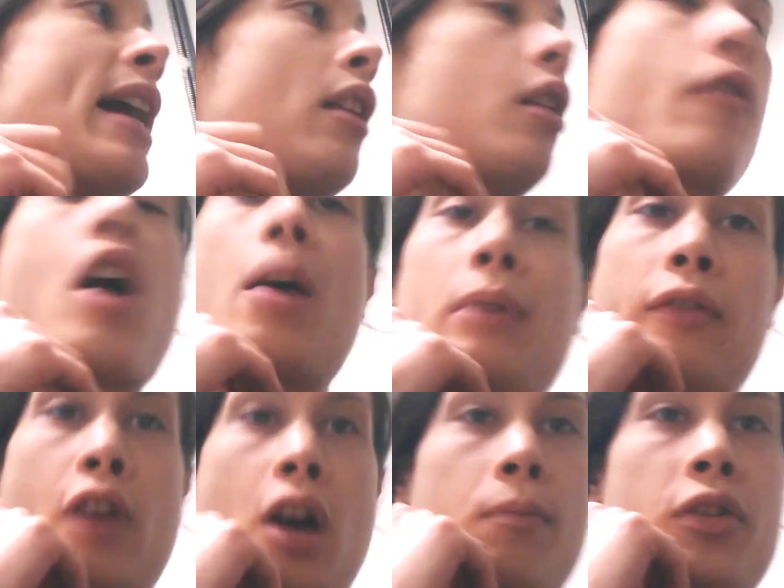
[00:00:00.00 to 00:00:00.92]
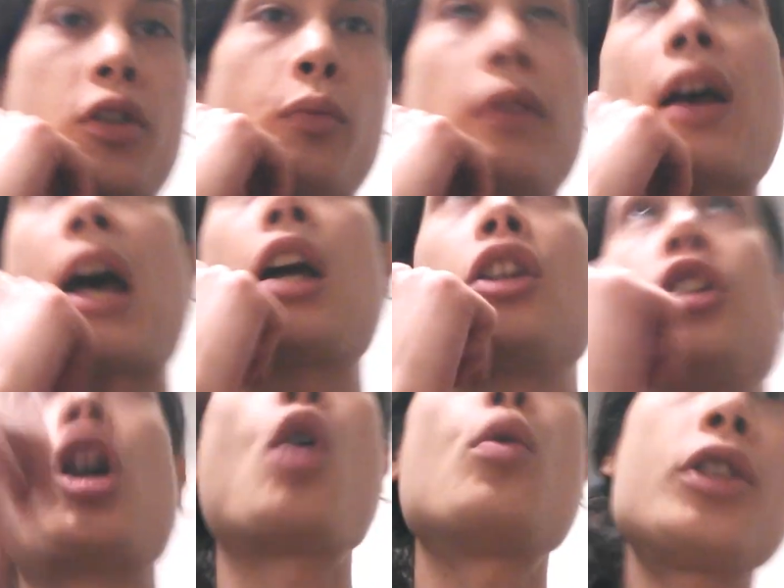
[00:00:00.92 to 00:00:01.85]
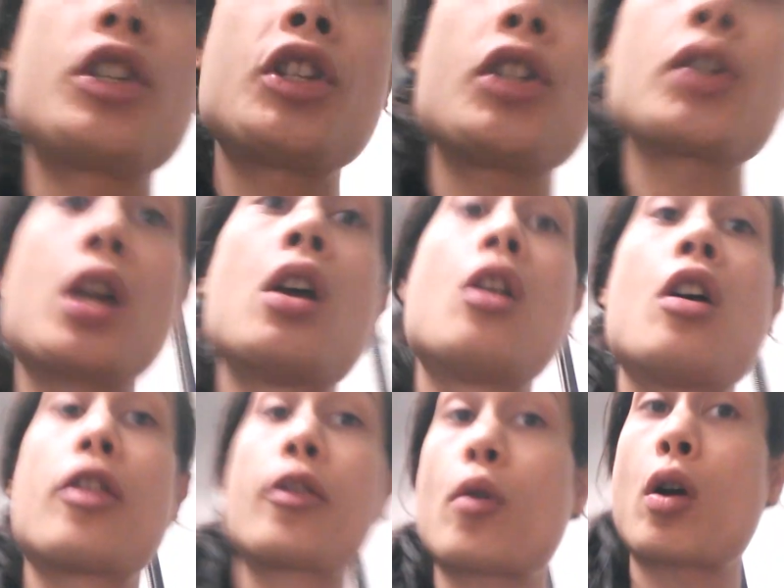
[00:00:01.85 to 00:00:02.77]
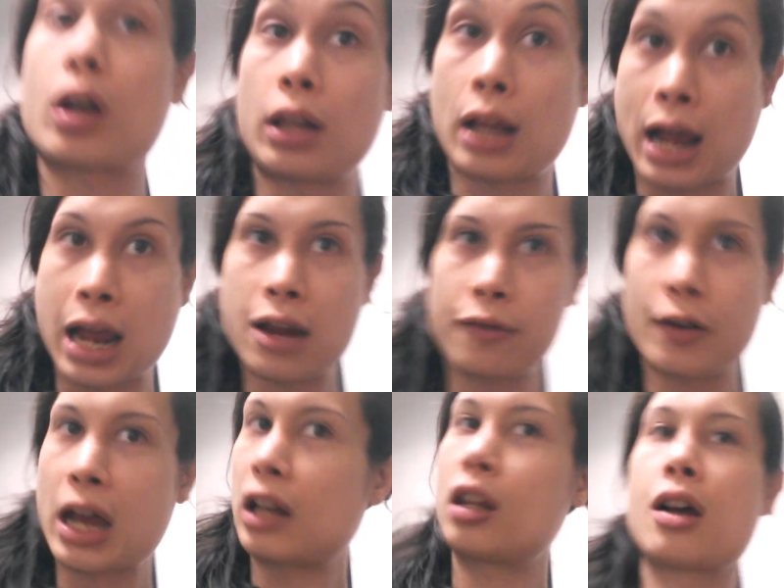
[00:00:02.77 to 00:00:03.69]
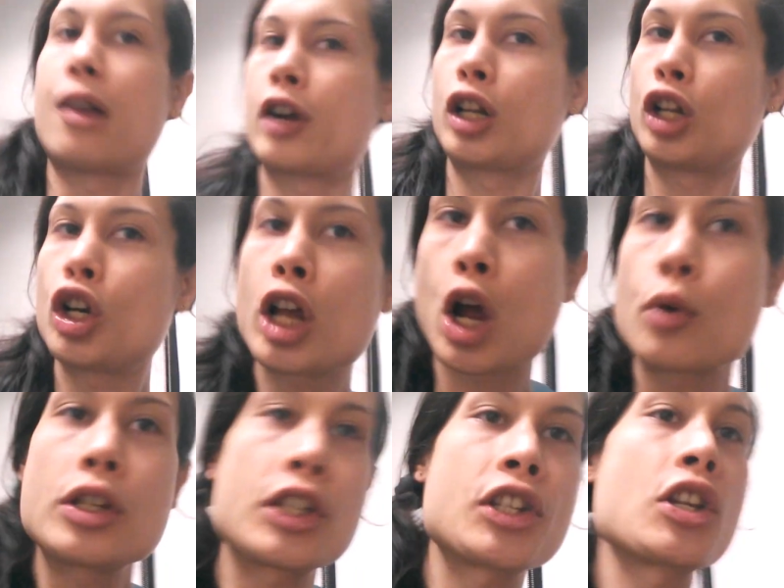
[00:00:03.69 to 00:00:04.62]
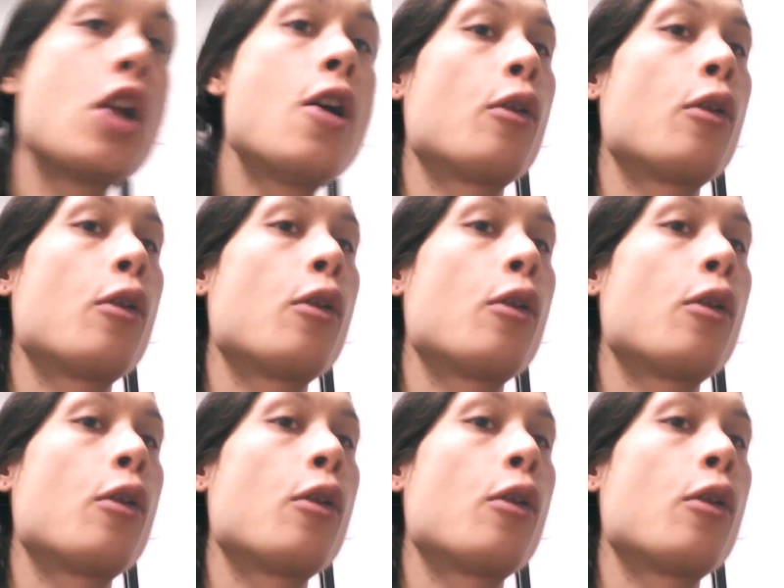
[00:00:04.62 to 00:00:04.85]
had a lot of hobby farms. We've had goats throughout our life. I love our little goats.